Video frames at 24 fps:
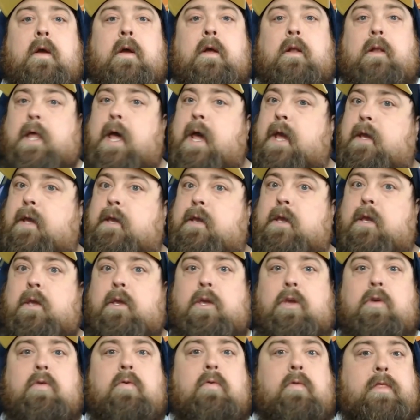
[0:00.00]

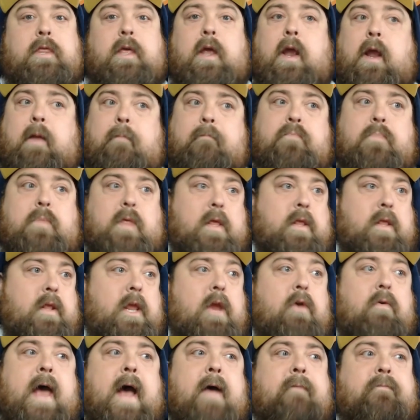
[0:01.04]

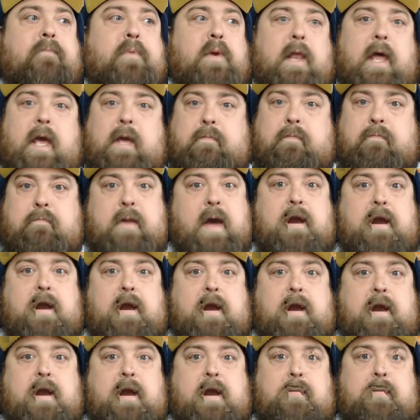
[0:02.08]
It would have to be like my
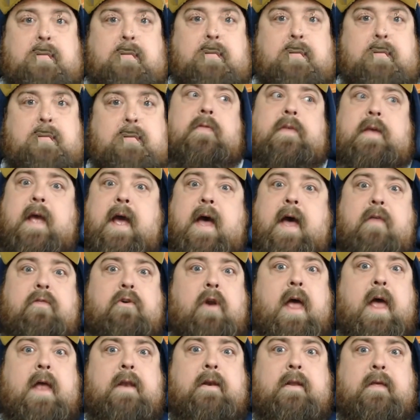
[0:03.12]
baby on the
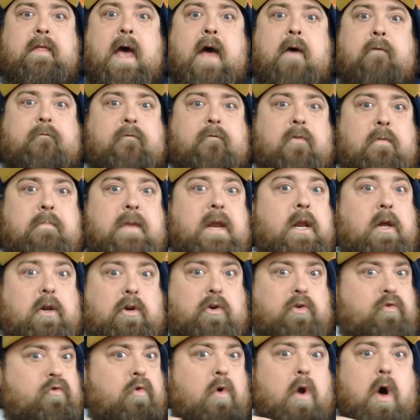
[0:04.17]
other end of that for me to
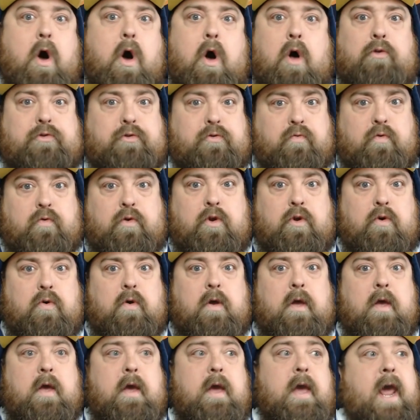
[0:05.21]
crawl
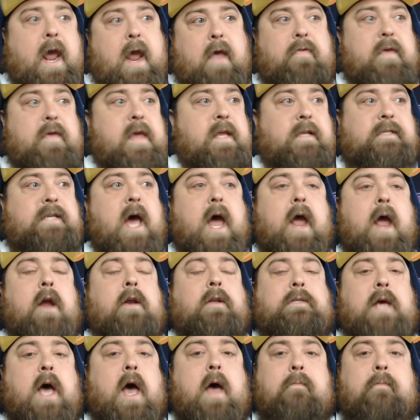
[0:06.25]
through. And the entire
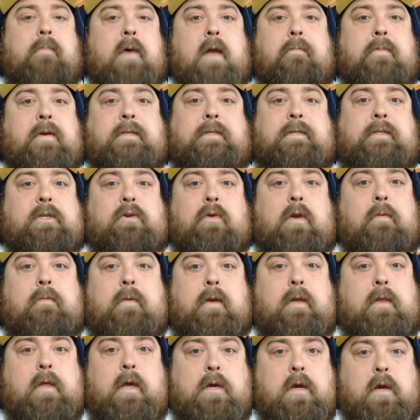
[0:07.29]
time I'd be
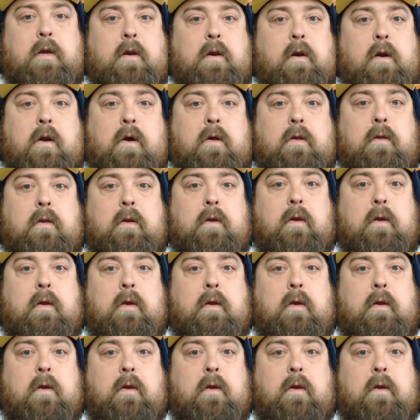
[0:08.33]
screaming like a girl.